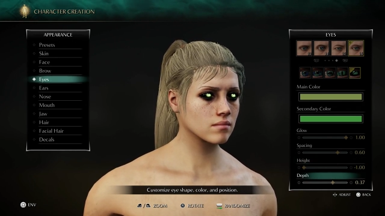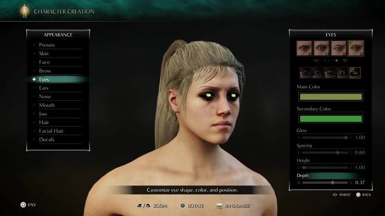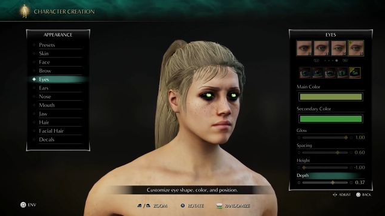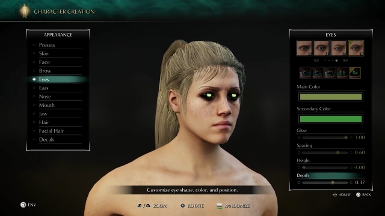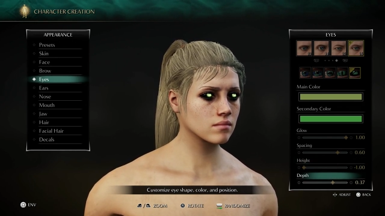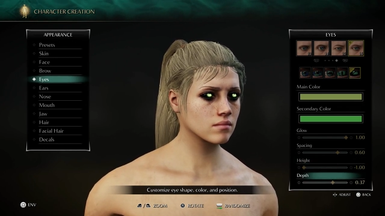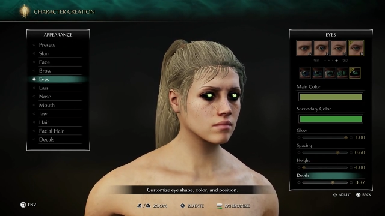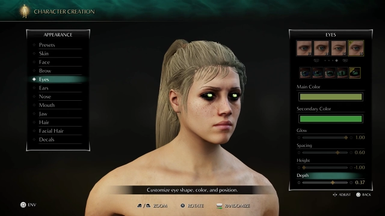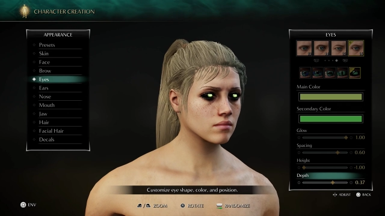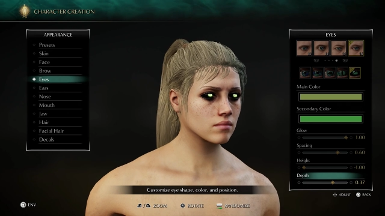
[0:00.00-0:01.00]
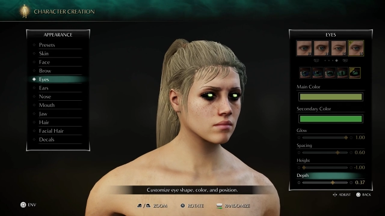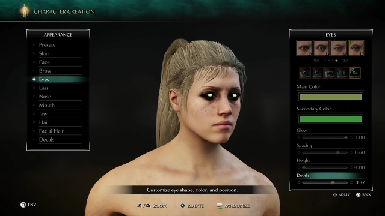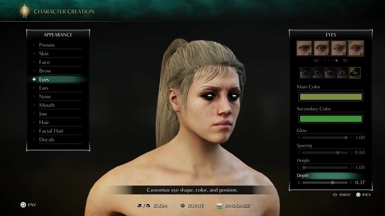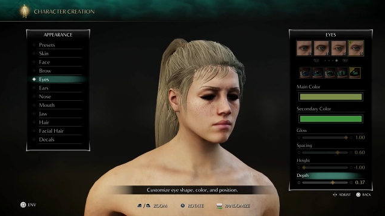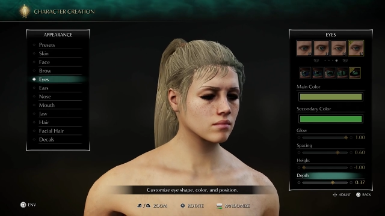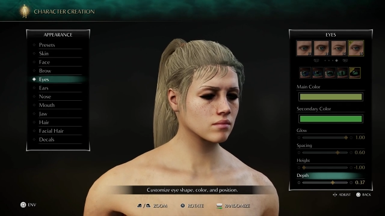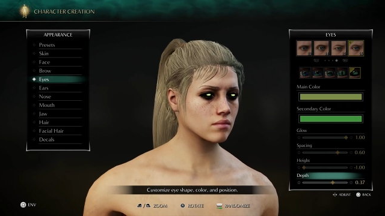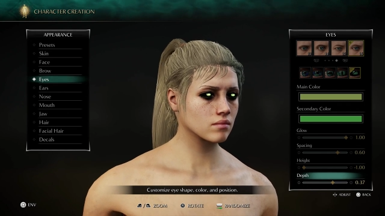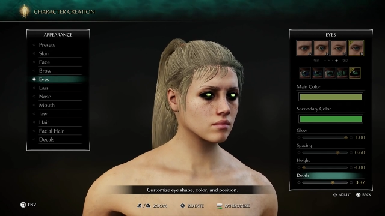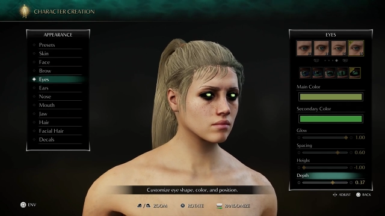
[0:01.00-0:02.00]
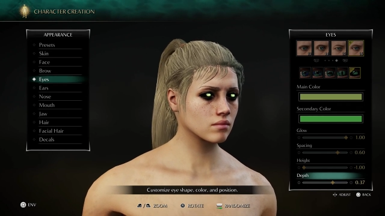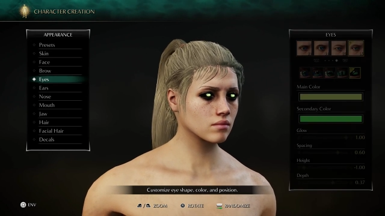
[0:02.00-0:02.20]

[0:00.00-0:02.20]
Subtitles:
Nobody speaks.